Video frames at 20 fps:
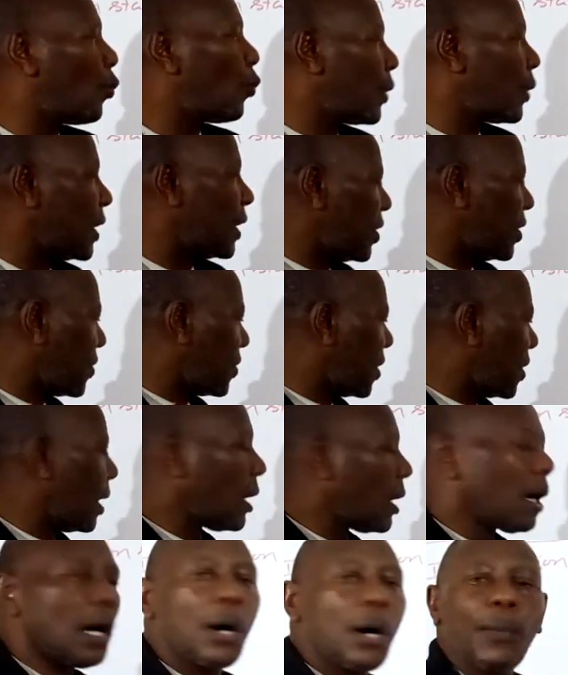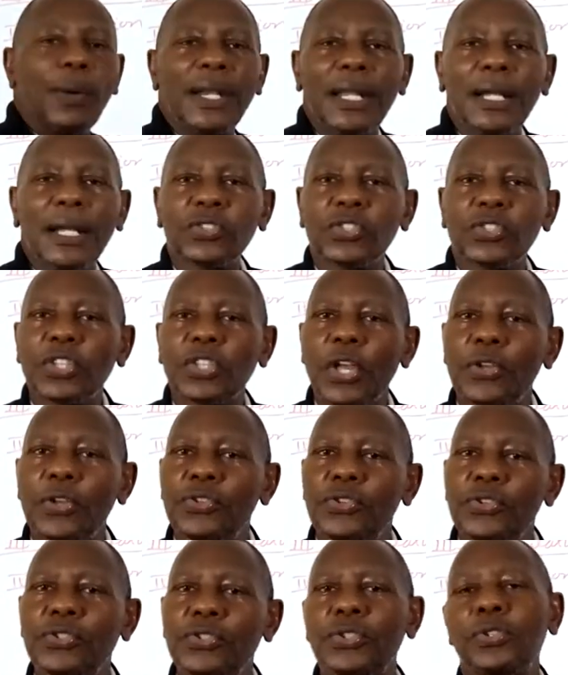with our next
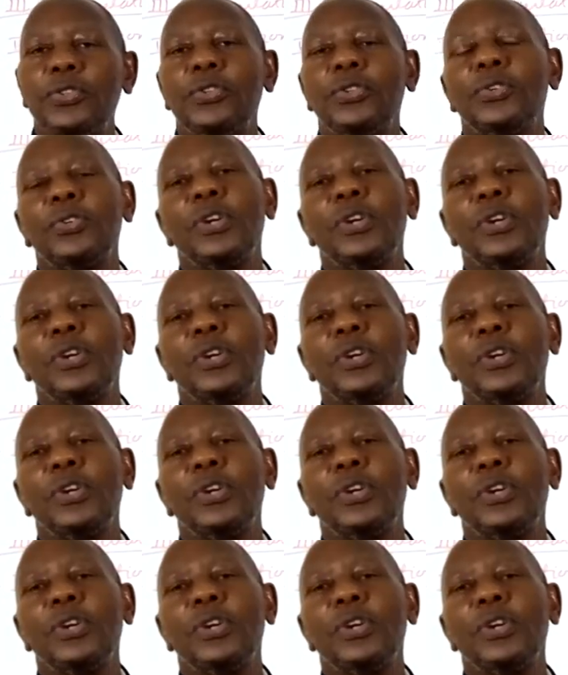stage